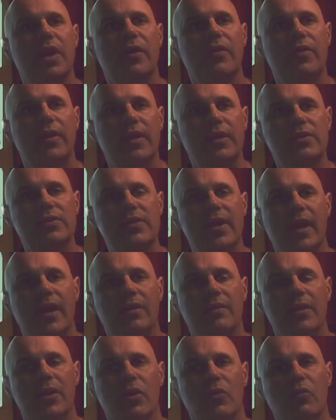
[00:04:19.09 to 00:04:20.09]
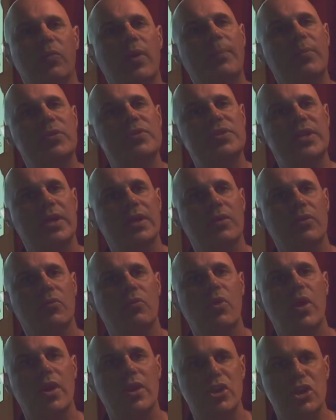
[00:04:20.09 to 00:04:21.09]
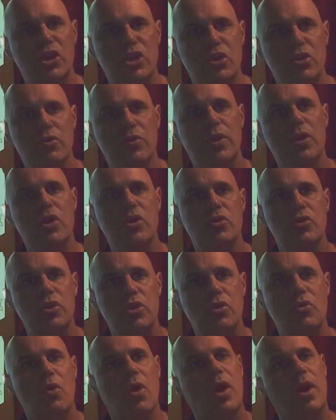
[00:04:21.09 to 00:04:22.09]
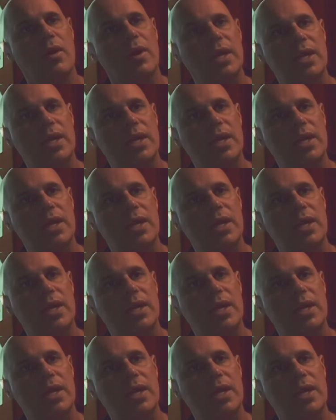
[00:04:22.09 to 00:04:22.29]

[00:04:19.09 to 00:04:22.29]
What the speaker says: things that represent what you and who you are,